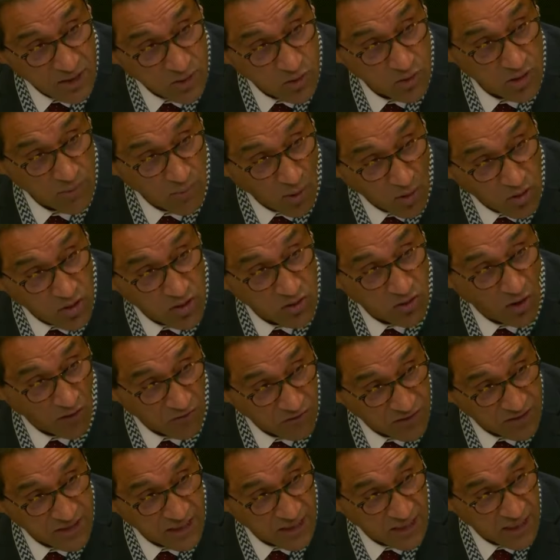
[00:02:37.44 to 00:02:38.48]
to the monitoring
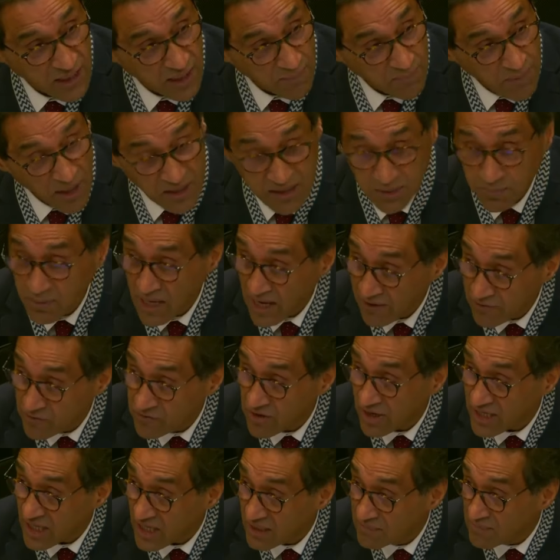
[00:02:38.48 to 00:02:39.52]
officer about the behavior of
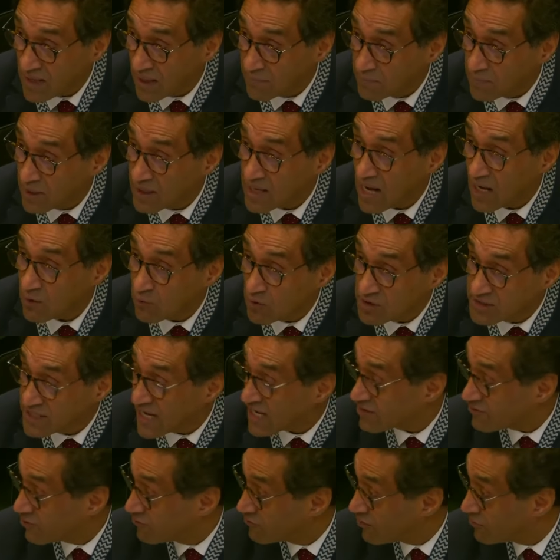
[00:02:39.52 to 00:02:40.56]
any other member, and we'll take
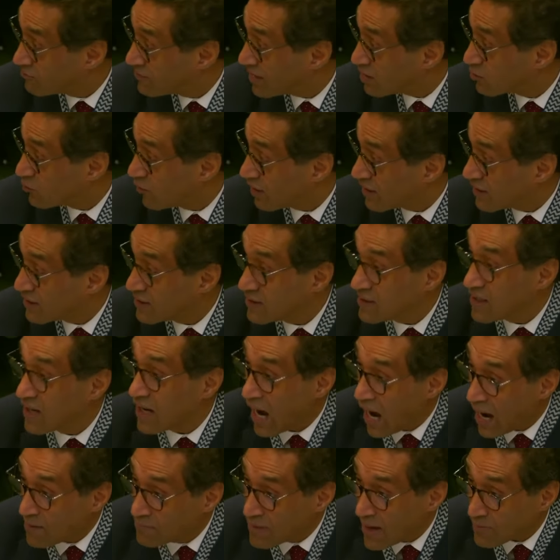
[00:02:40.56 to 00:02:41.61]
it off from that way.
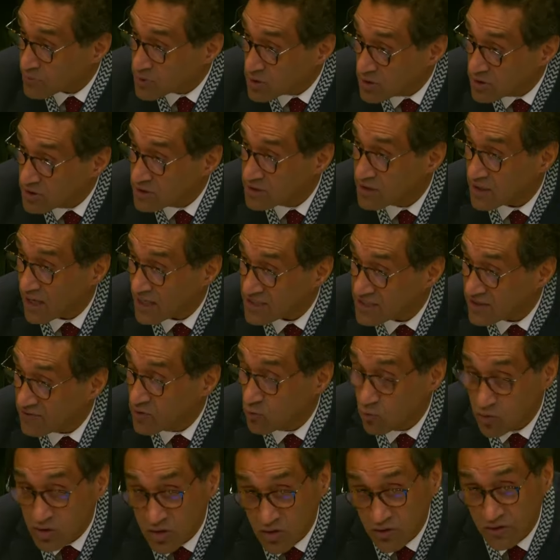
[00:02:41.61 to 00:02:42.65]
I'm absolutely delighted if you
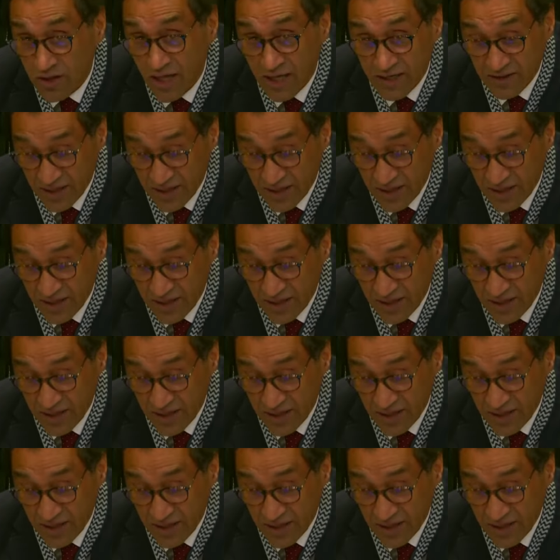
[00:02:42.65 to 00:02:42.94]
would do that.